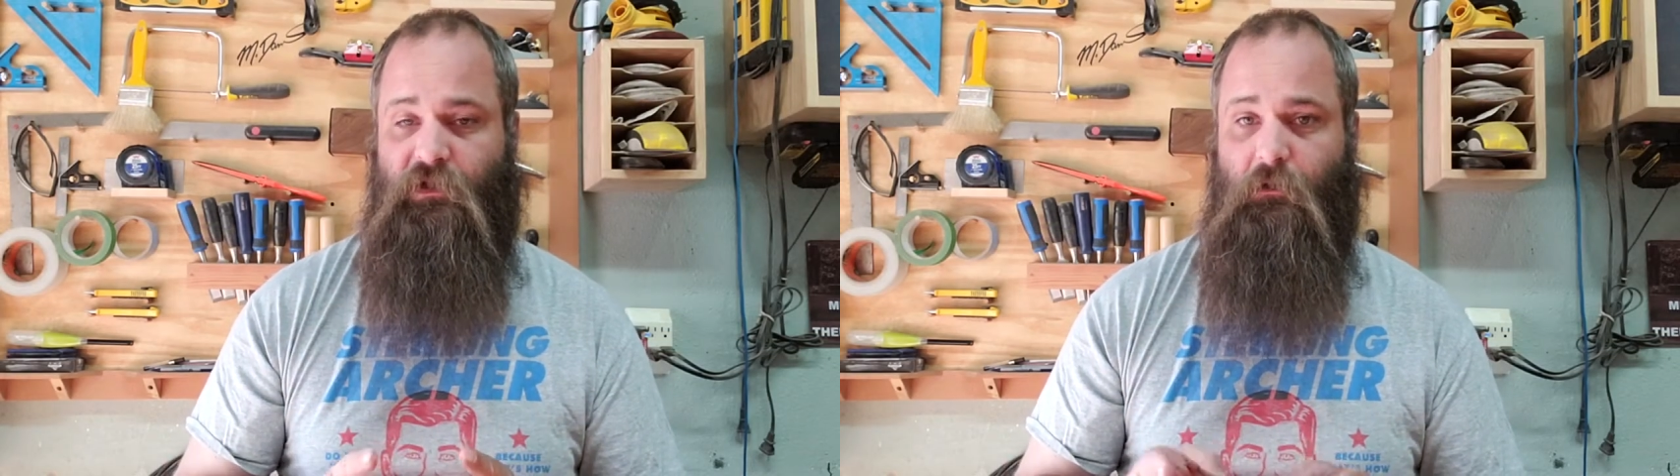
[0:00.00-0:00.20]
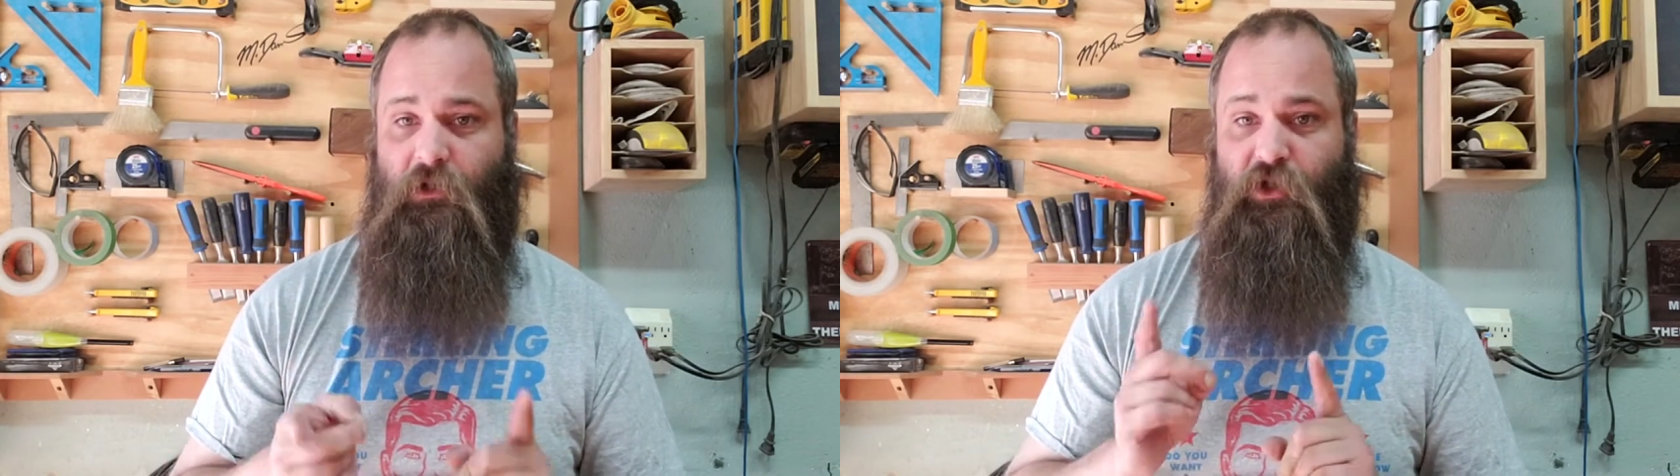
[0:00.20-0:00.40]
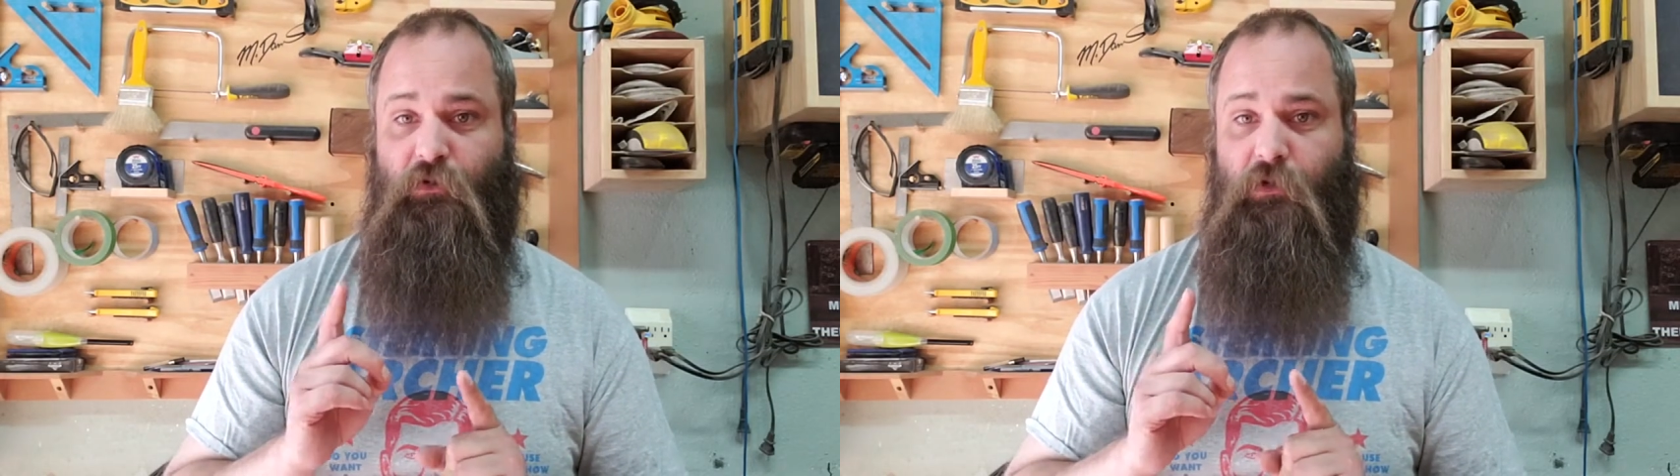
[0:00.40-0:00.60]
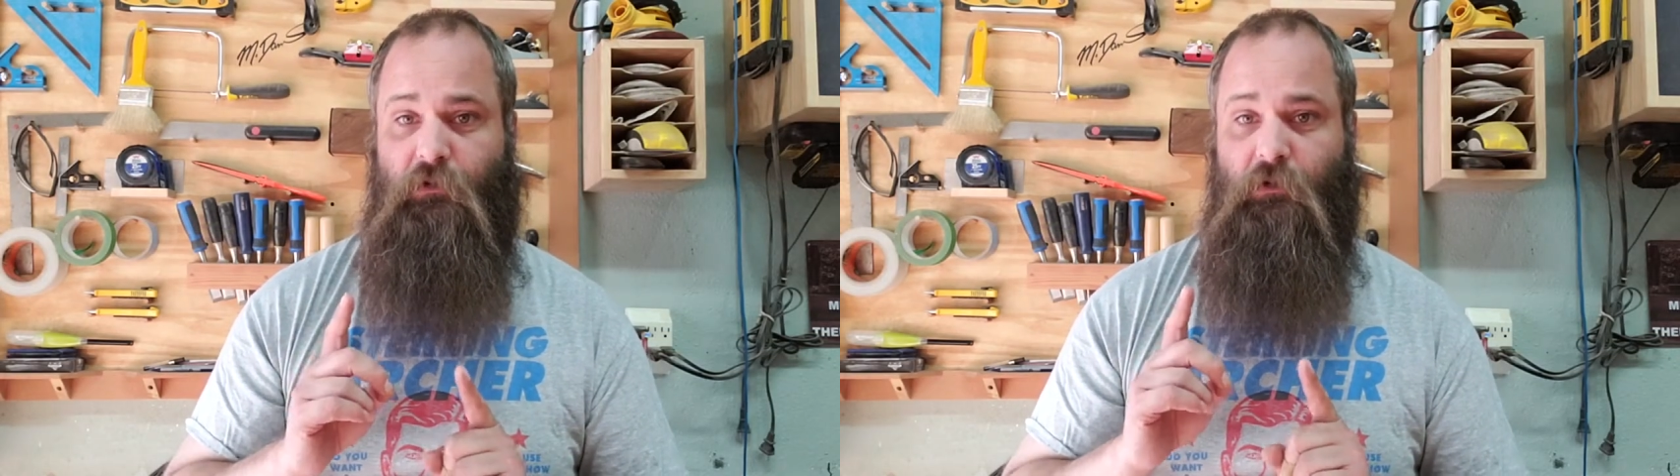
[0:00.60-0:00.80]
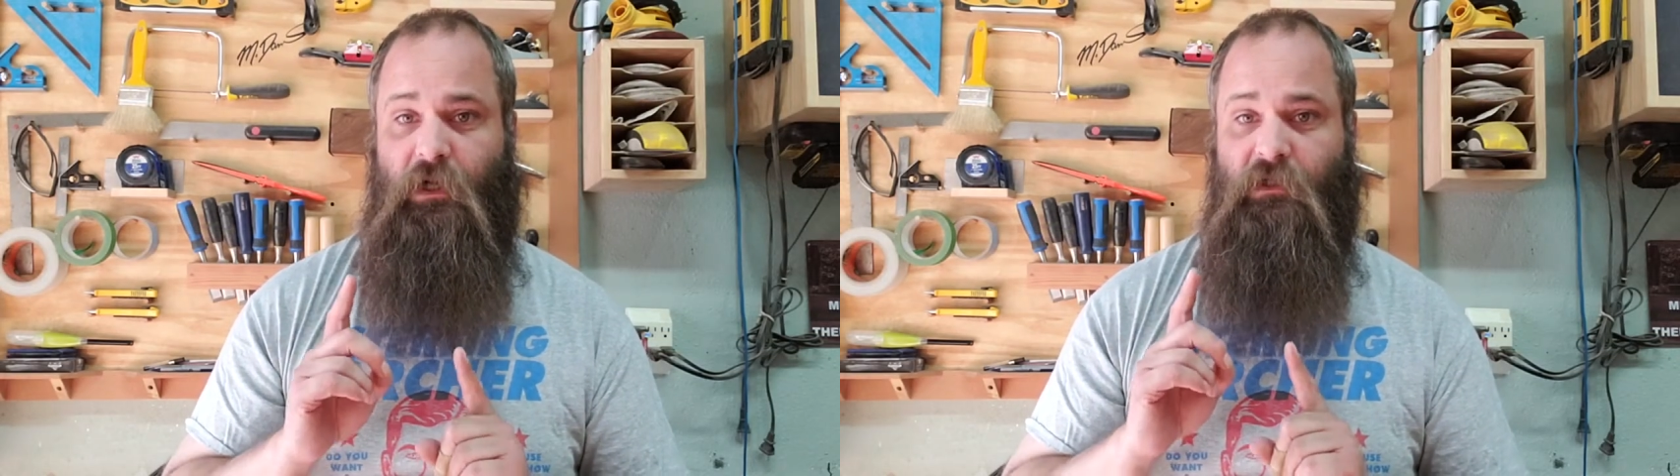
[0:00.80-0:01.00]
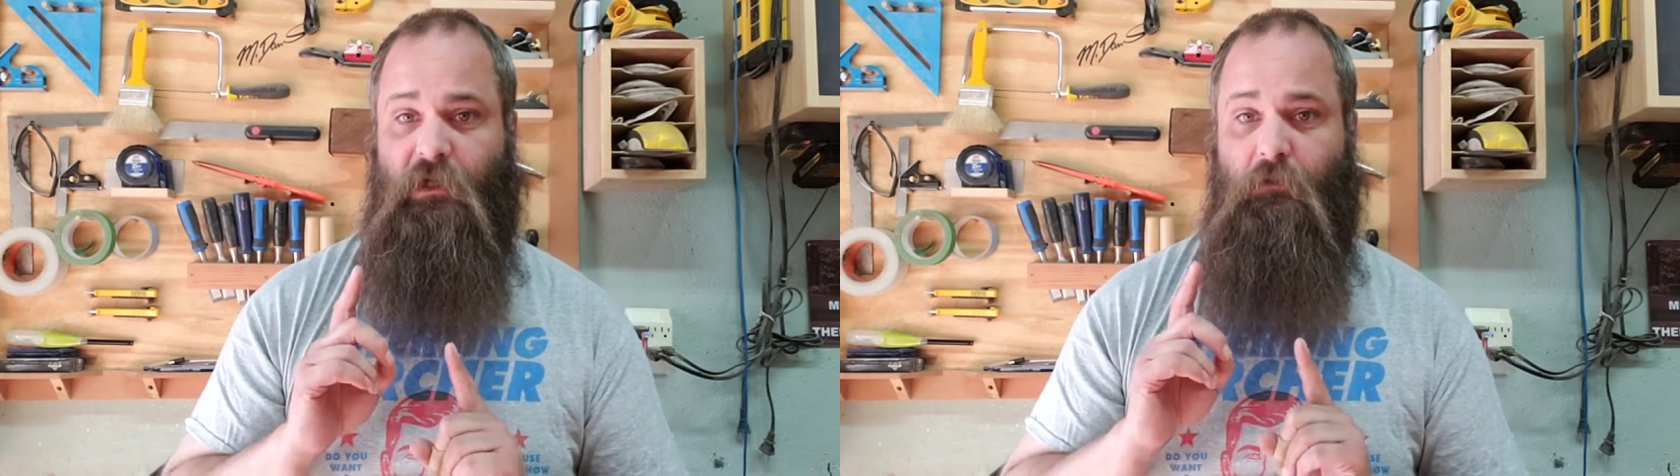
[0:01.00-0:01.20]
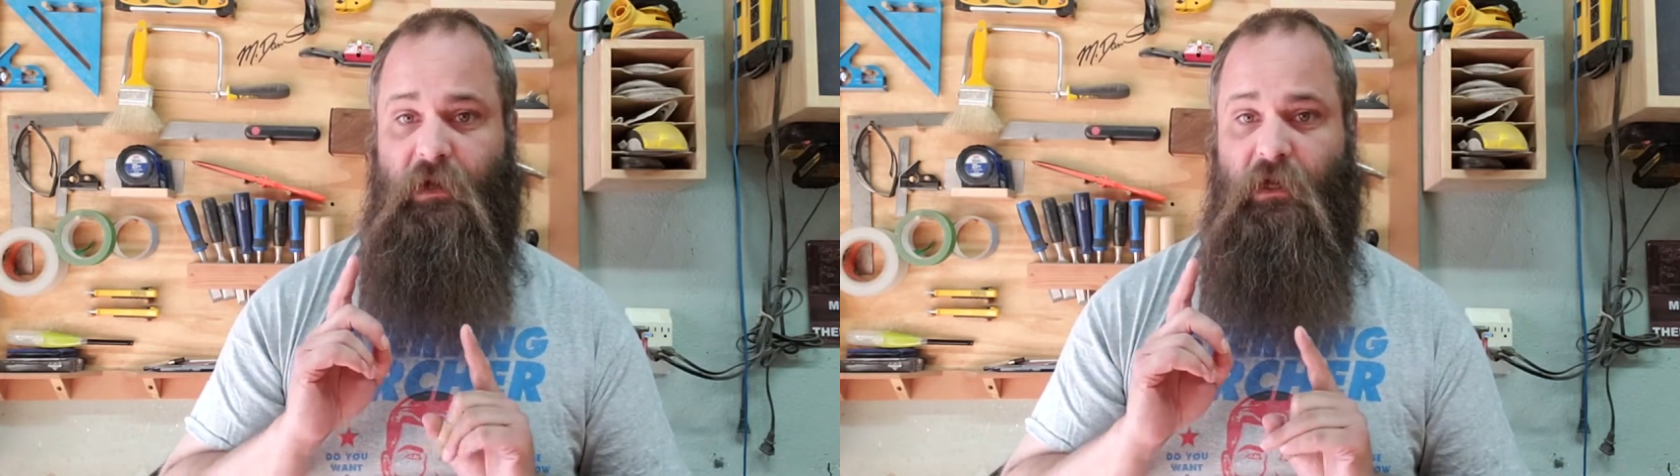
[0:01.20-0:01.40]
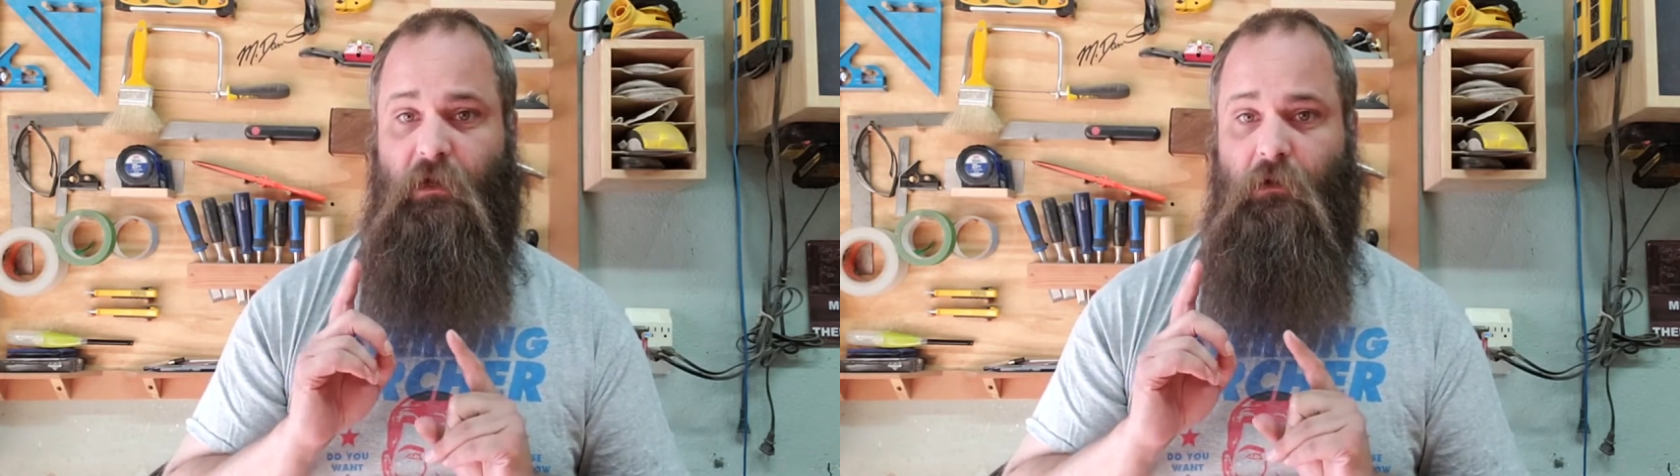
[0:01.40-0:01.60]
So I'm going to show you guys how to
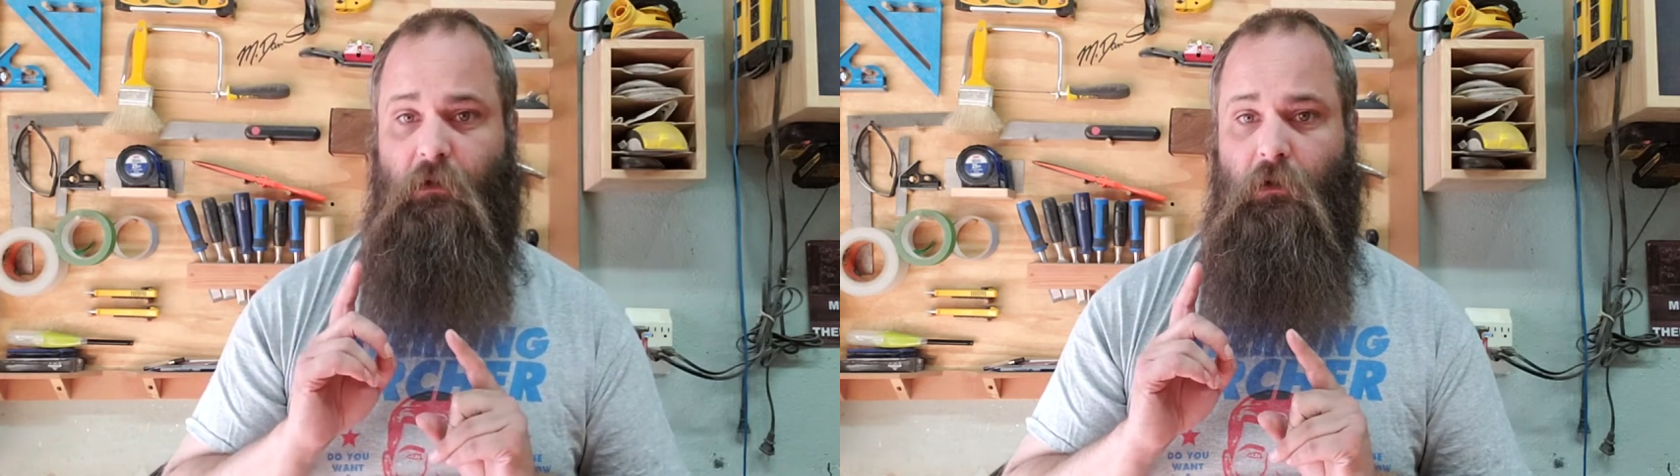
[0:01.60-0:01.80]
make